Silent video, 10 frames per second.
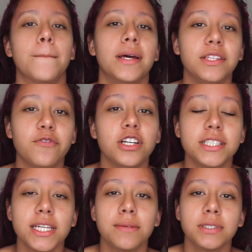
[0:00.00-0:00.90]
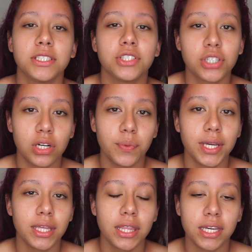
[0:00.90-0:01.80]
But the first thing I'm going to start
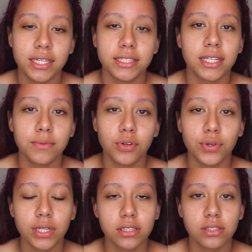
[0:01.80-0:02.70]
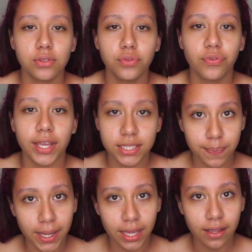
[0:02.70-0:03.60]
with is I'm going to face
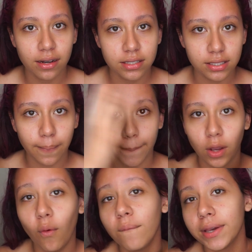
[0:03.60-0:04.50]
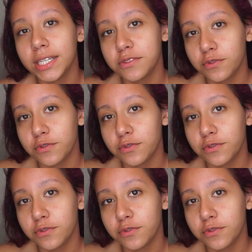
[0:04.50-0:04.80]
paint my whole face